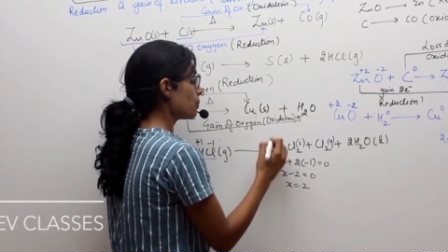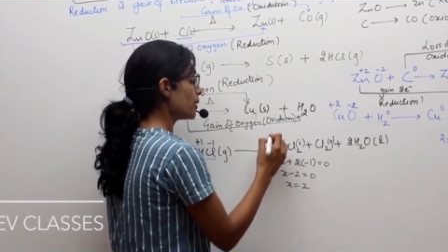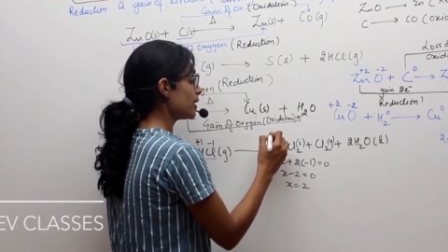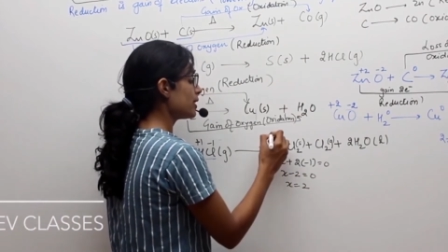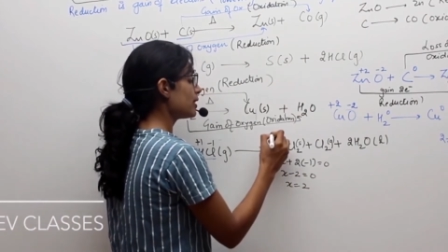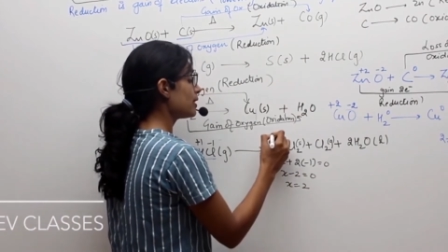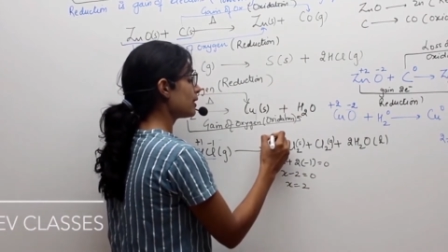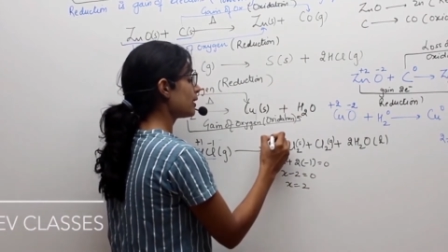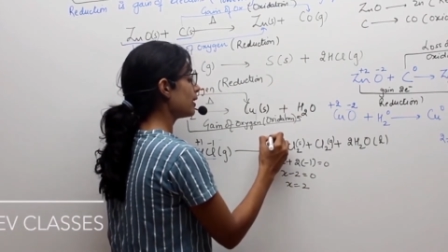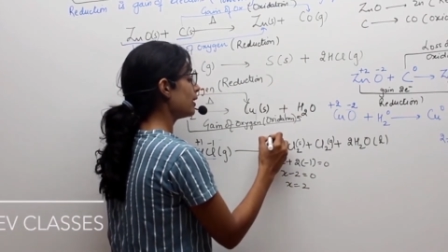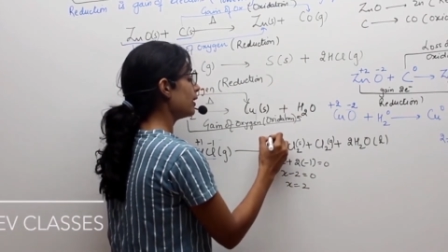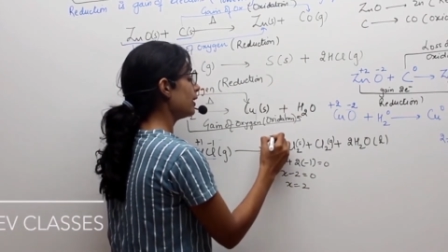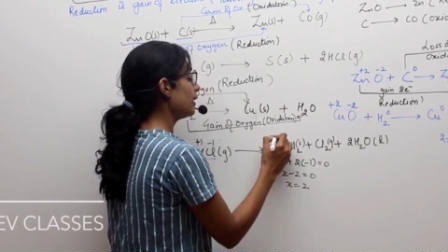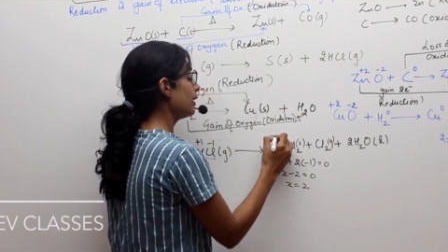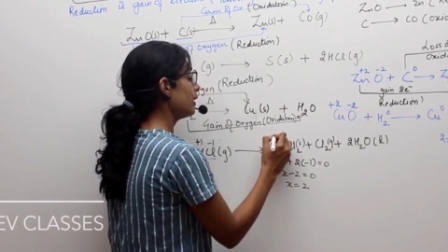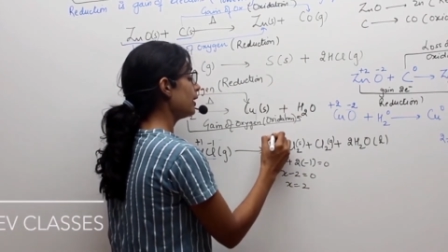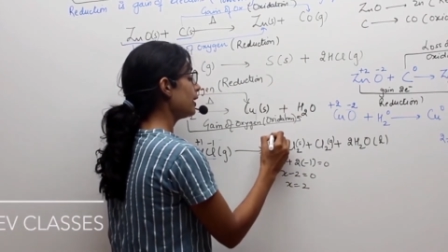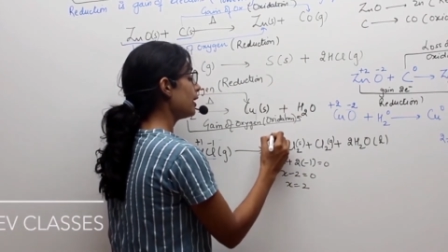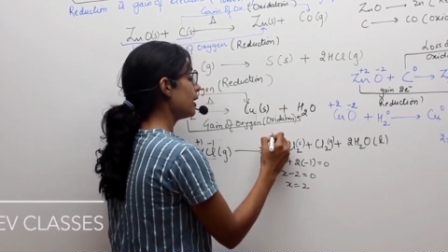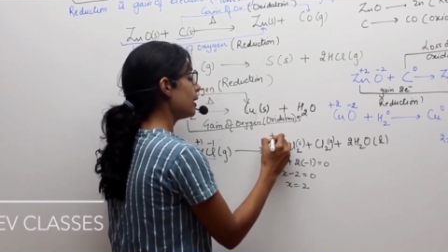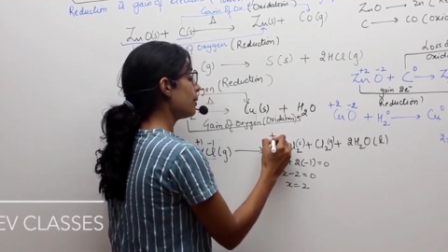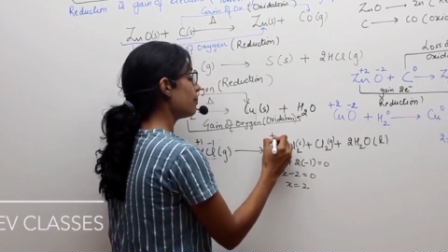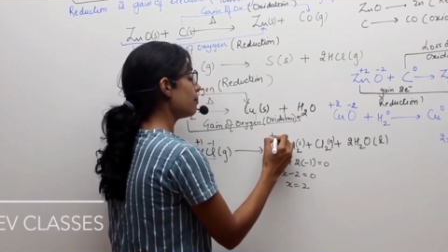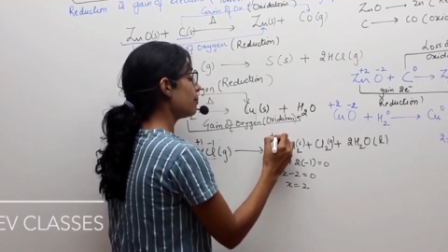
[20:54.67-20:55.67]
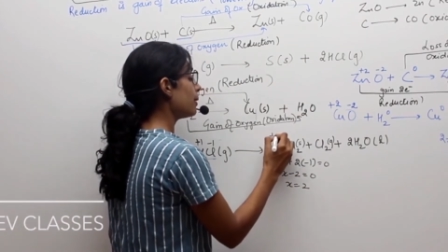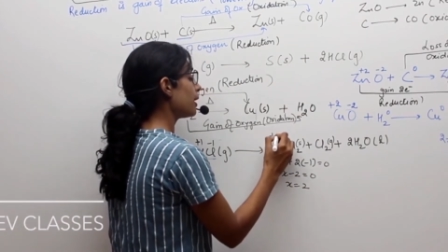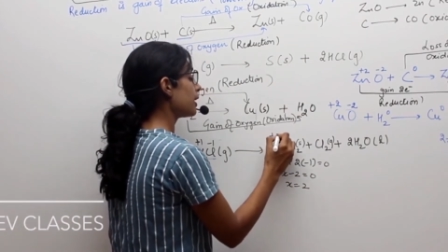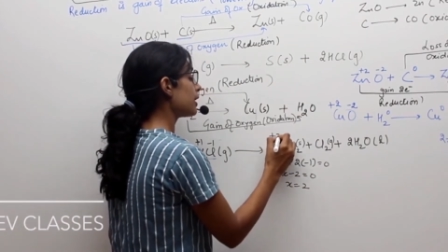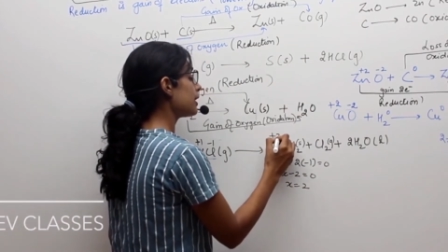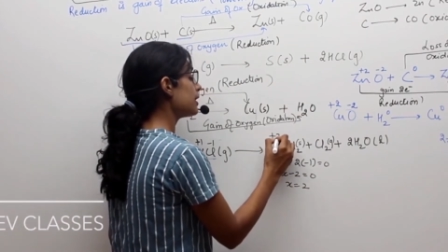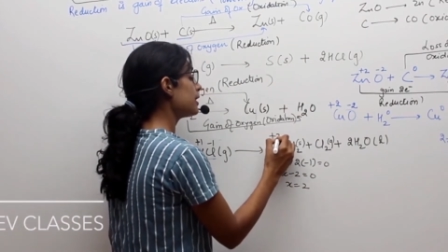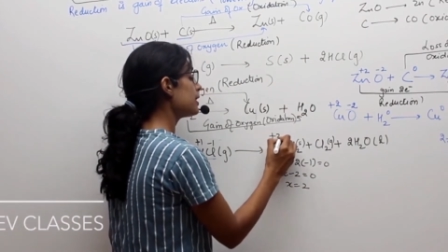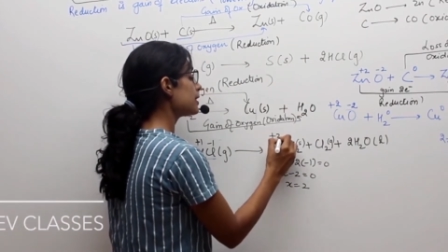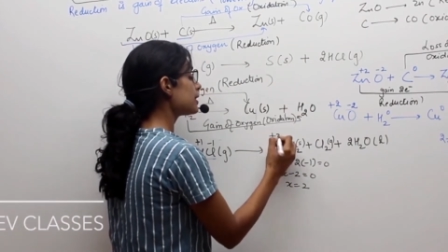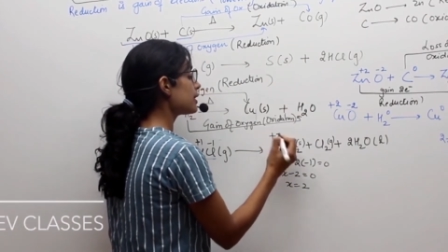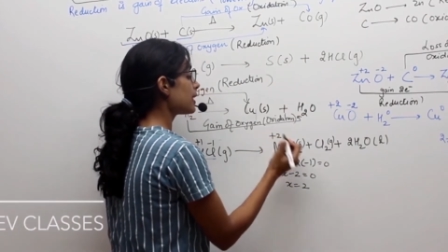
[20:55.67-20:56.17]
basically,
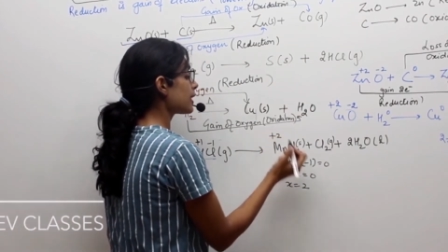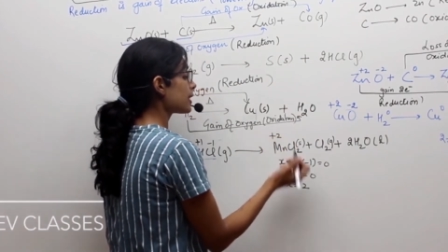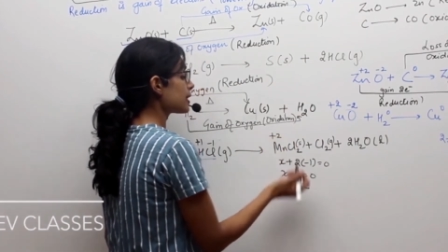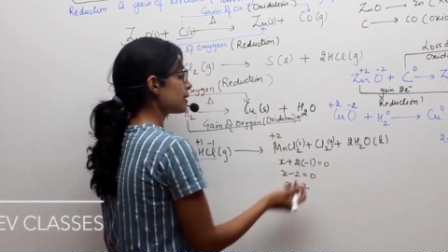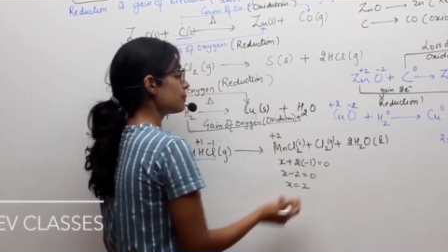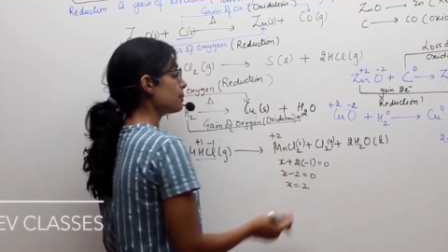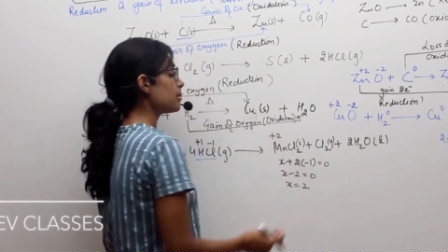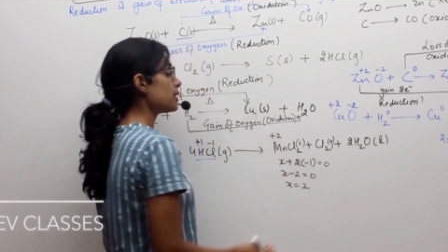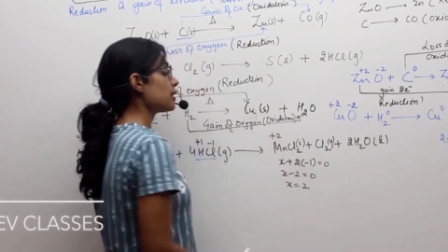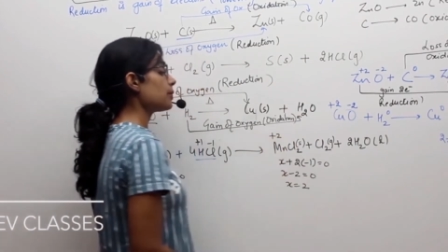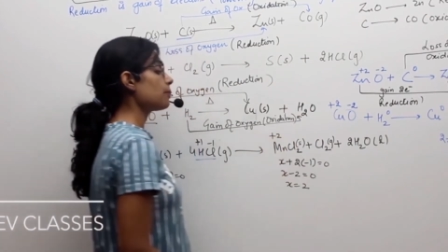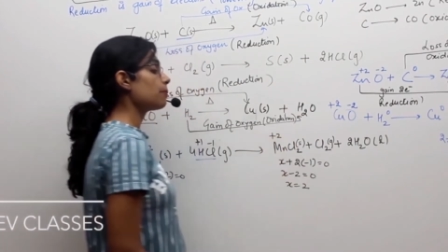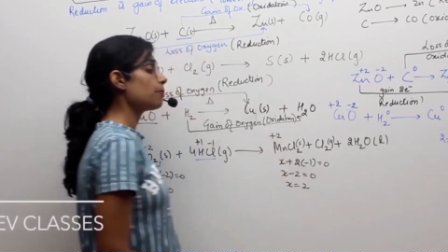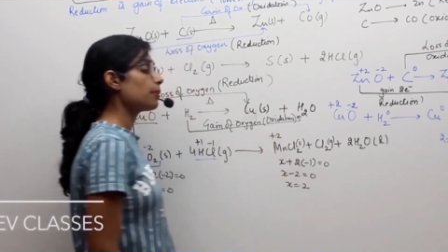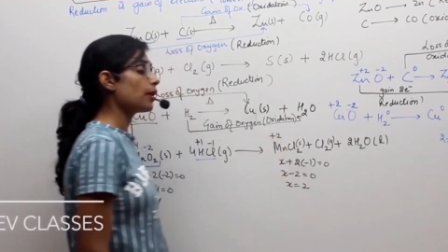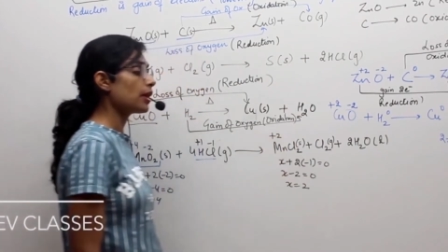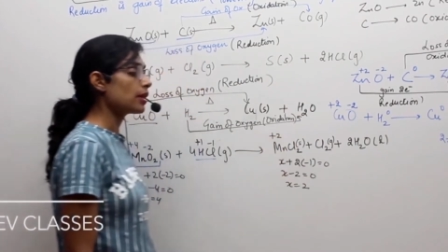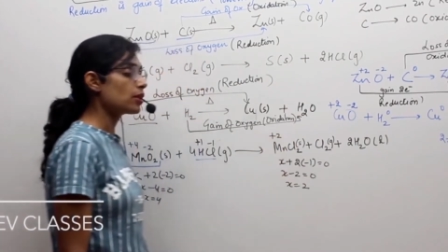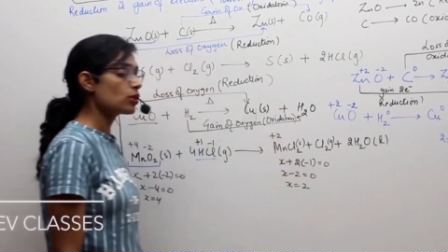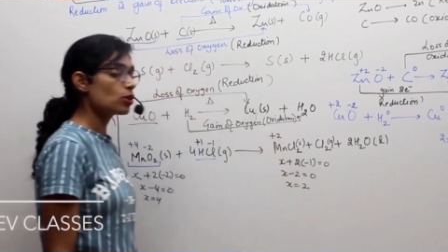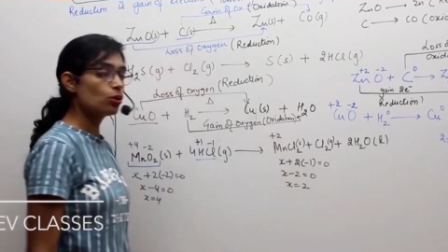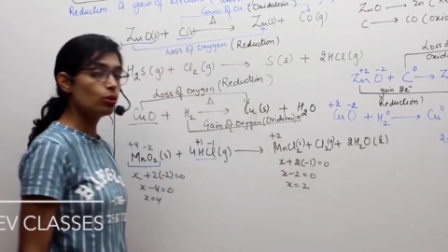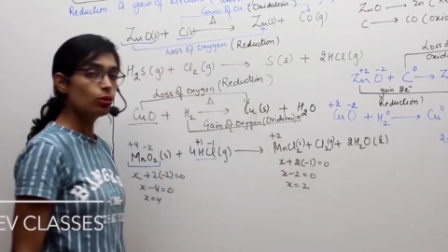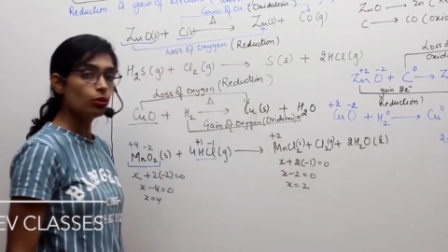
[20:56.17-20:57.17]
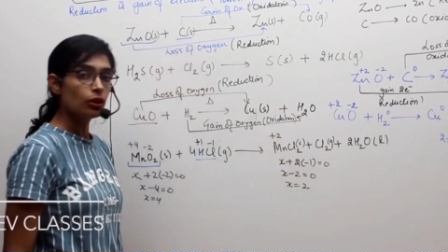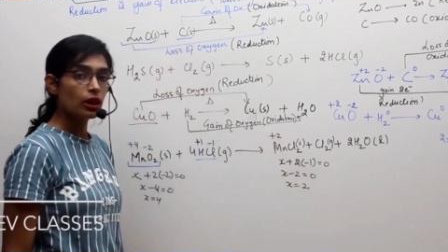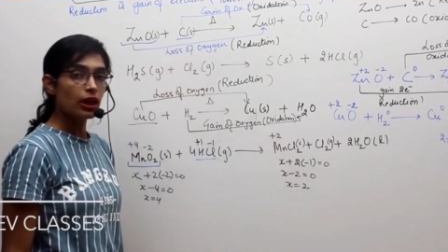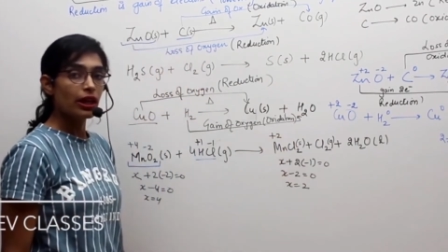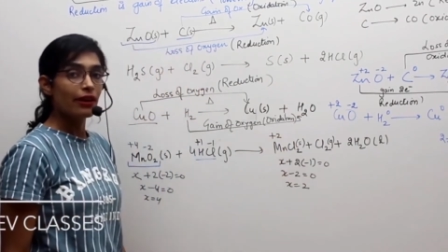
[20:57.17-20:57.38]
manganese is exhibiting +2,